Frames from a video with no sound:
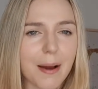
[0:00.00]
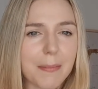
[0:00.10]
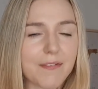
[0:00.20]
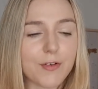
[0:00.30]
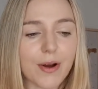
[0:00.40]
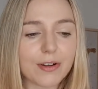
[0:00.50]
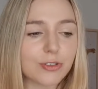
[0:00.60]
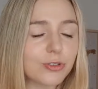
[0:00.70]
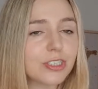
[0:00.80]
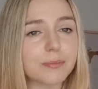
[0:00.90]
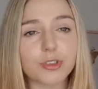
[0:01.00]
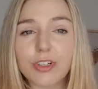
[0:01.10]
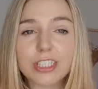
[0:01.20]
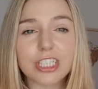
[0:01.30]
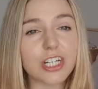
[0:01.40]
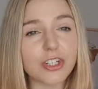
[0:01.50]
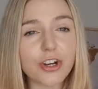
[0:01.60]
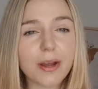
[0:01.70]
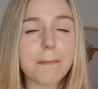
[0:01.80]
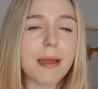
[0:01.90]
if you are going to do some stretching and
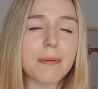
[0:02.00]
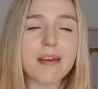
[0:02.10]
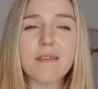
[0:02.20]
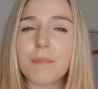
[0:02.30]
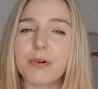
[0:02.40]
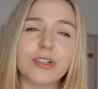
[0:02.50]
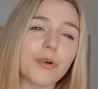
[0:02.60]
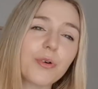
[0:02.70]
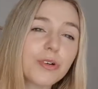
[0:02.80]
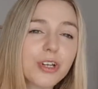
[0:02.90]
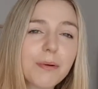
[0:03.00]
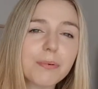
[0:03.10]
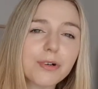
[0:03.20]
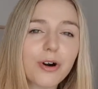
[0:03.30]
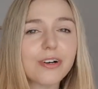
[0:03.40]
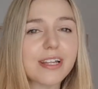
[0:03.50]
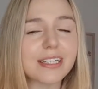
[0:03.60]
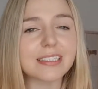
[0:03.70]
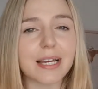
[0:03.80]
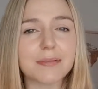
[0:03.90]
yoga, maybe even put an audiobook on at
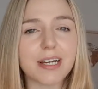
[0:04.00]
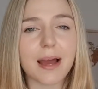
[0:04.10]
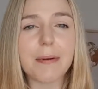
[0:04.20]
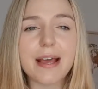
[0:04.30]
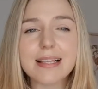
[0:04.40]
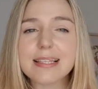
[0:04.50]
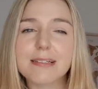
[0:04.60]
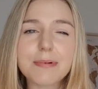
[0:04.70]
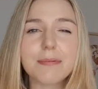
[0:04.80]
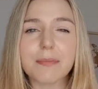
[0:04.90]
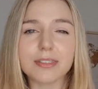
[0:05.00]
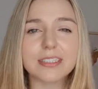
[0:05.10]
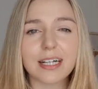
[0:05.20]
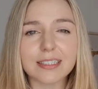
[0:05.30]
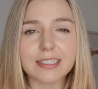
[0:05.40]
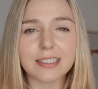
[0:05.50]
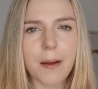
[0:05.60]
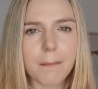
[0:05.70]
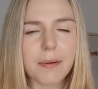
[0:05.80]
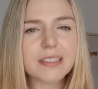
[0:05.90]
the same time, a little bit of multitasking.
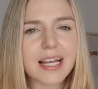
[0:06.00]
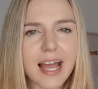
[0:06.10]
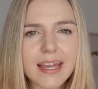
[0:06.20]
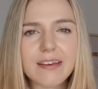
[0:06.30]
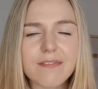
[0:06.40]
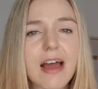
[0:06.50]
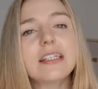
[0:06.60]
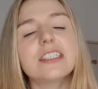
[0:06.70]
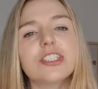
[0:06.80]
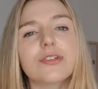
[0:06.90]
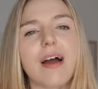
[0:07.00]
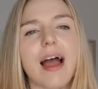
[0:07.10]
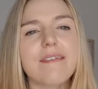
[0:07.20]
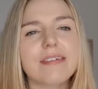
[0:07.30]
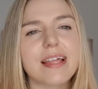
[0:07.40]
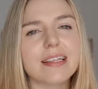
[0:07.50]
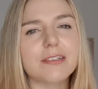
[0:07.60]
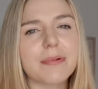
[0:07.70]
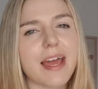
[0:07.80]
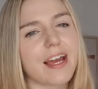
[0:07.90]
But take advantage of having that
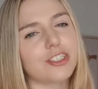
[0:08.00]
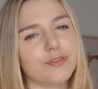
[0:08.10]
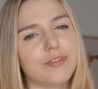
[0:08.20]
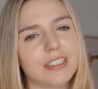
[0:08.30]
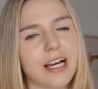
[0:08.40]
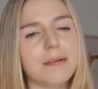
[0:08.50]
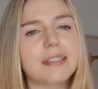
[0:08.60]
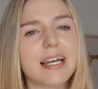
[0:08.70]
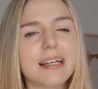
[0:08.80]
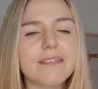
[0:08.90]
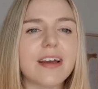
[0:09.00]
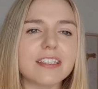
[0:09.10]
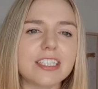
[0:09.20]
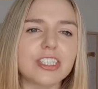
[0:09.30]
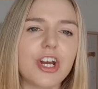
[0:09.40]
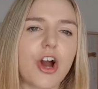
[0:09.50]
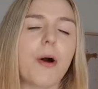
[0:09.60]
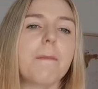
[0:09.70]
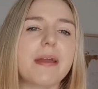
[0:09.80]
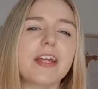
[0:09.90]
little bit extra free time. Take advantage
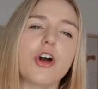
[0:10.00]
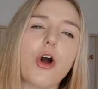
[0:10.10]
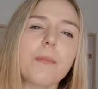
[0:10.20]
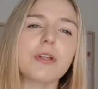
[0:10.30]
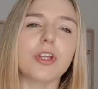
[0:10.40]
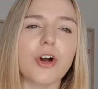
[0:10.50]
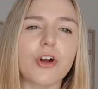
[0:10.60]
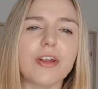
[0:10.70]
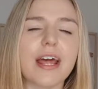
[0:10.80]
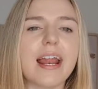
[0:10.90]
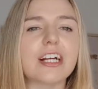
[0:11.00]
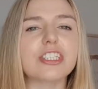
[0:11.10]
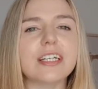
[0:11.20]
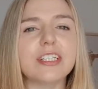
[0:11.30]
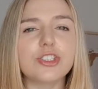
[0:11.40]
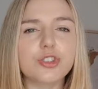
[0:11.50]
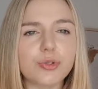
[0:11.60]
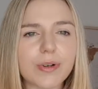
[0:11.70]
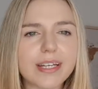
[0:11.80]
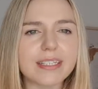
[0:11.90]
of being home alone and actually
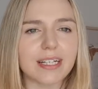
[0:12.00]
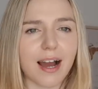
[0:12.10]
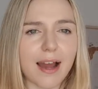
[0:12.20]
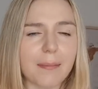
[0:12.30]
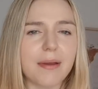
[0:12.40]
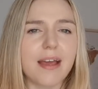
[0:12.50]
enjoying time,